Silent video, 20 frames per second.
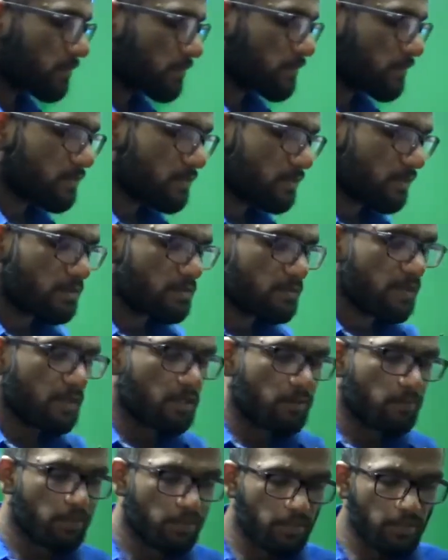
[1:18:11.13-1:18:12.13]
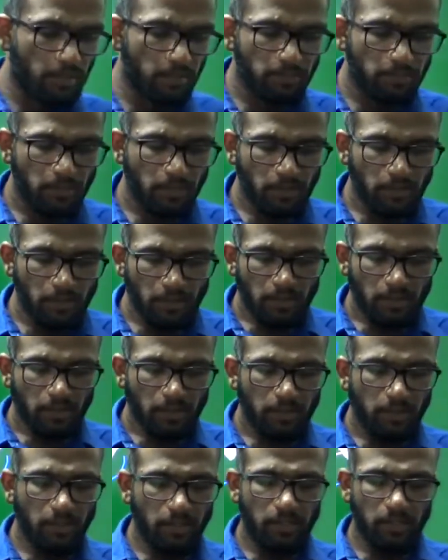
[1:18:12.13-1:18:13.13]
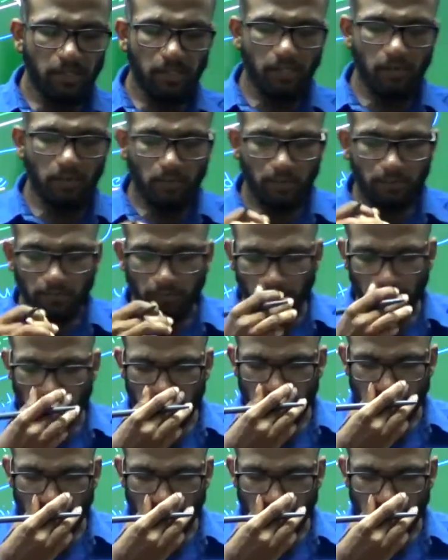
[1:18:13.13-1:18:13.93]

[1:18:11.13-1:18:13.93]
6 centimeter, 30 newton force.